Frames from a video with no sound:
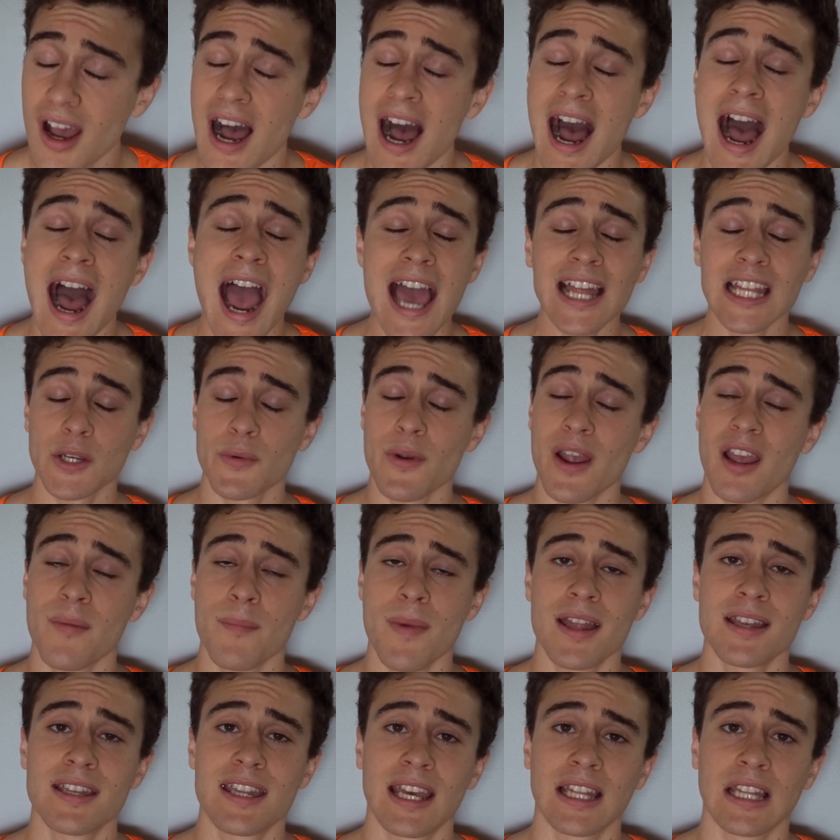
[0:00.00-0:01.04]
I highly
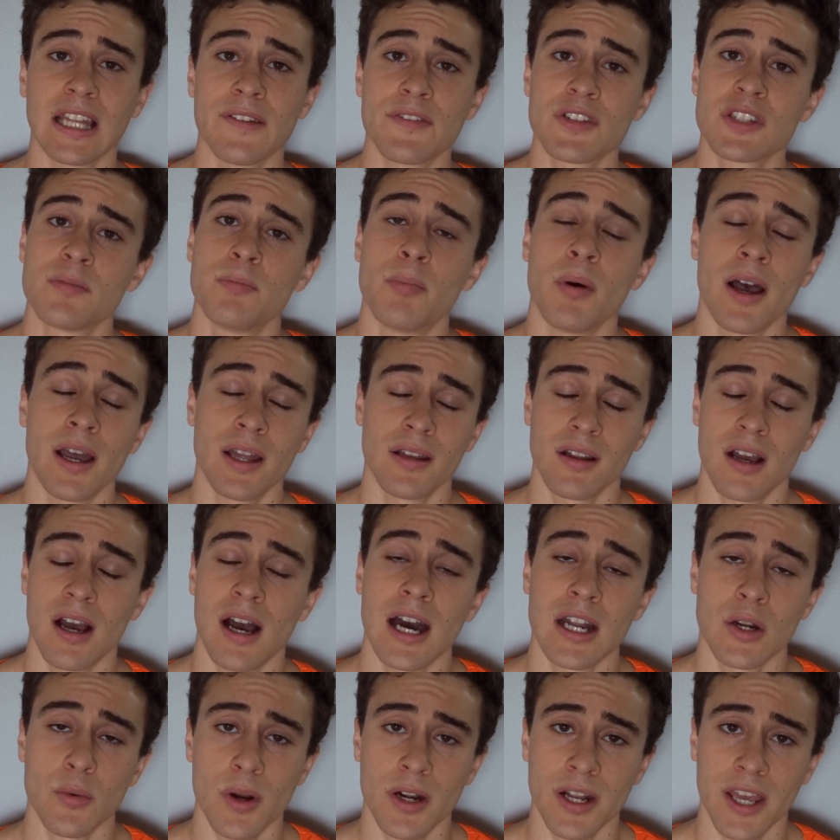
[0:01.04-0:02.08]
recommend deadlifts, but
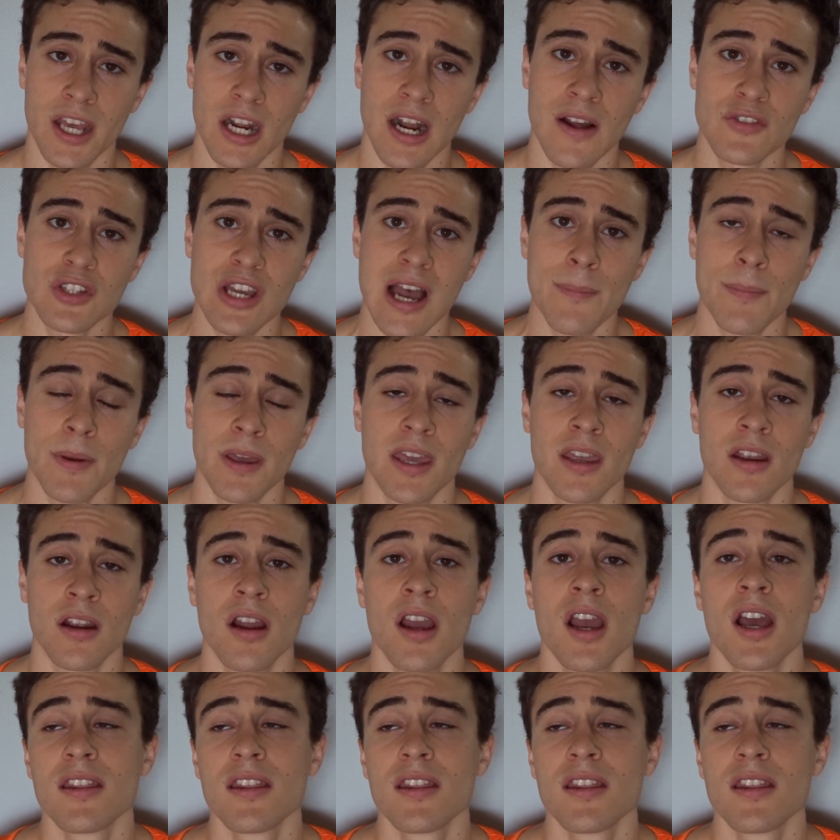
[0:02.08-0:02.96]
I don't want to get off topic here.